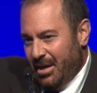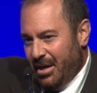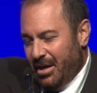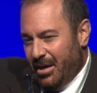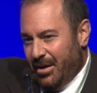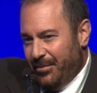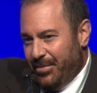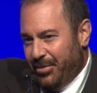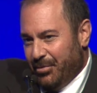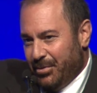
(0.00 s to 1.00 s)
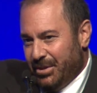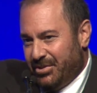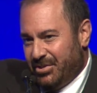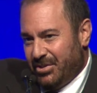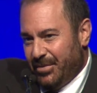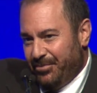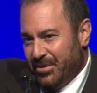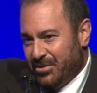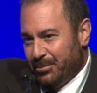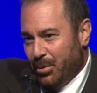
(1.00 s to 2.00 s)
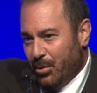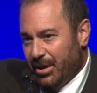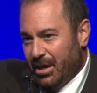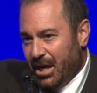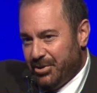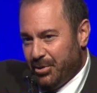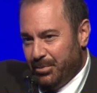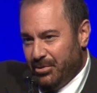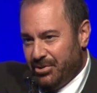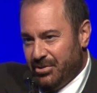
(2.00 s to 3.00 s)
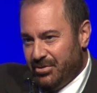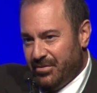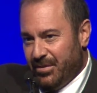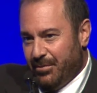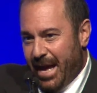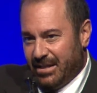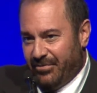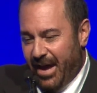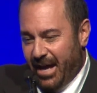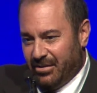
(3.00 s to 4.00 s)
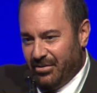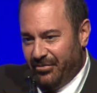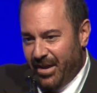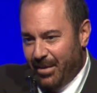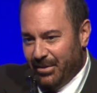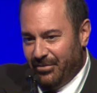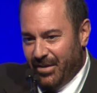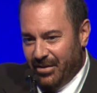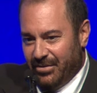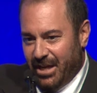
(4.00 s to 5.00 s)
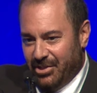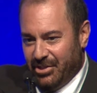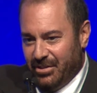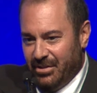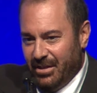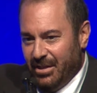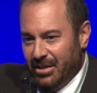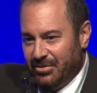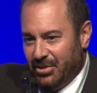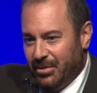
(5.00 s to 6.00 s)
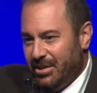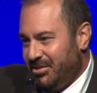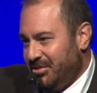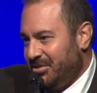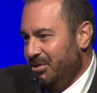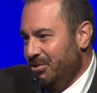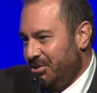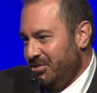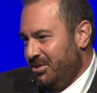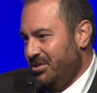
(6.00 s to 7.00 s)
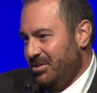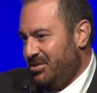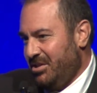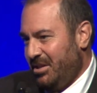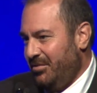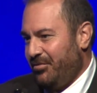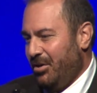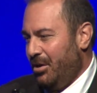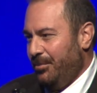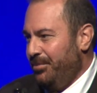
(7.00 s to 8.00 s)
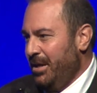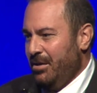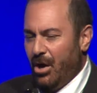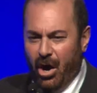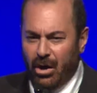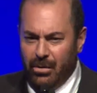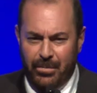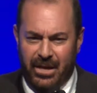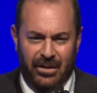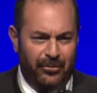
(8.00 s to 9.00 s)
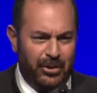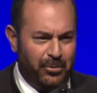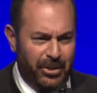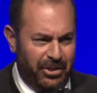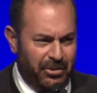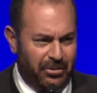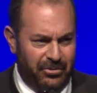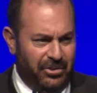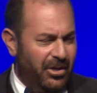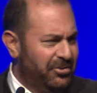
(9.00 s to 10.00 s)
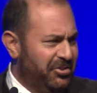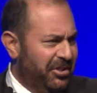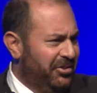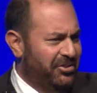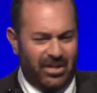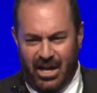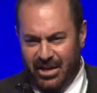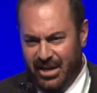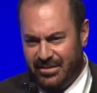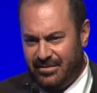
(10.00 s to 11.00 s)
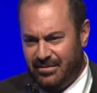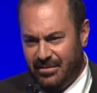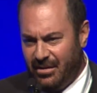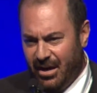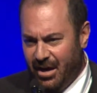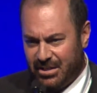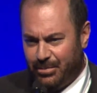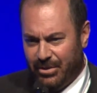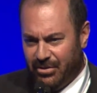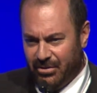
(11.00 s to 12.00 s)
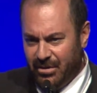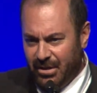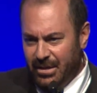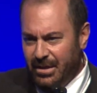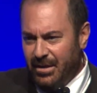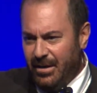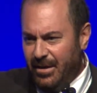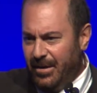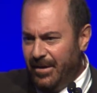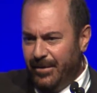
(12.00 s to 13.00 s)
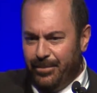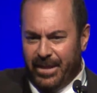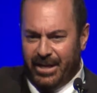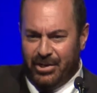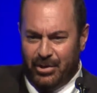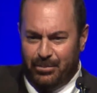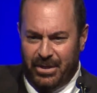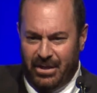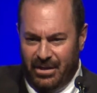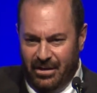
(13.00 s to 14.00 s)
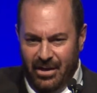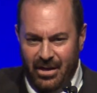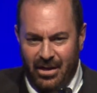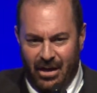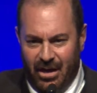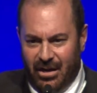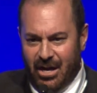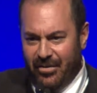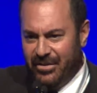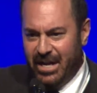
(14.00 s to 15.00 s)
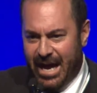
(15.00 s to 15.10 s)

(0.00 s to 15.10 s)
through its support and contributions of the Max Factor Family Foundation to institutions in this city, from many of which we use. You know, Cedars-Sinai Hospital, it could be Coven